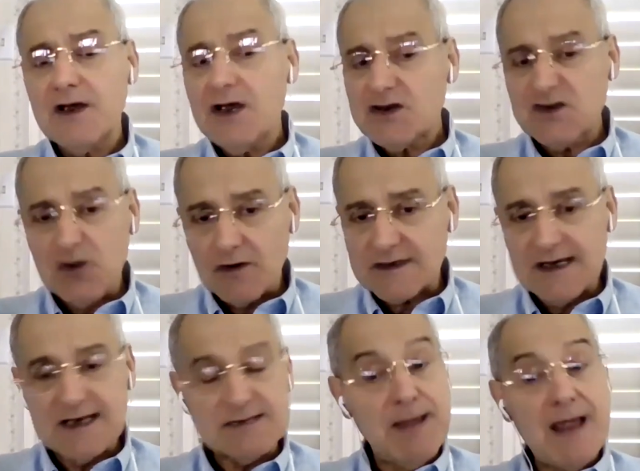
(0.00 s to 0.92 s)

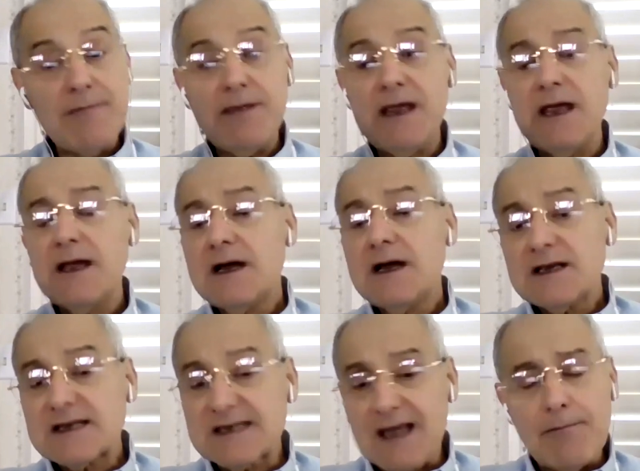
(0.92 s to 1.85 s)
sources, maybe
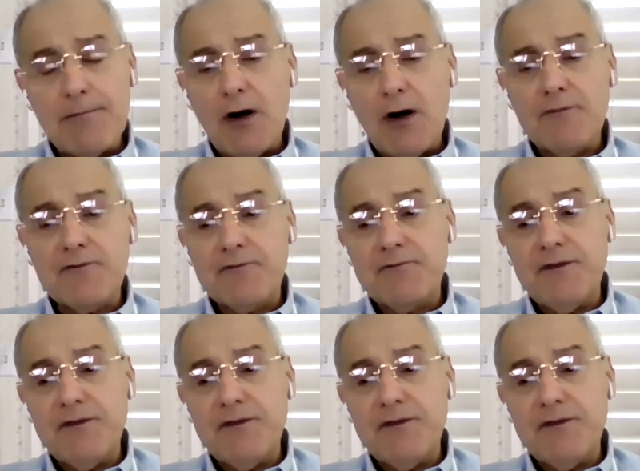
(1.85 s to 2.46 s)
some of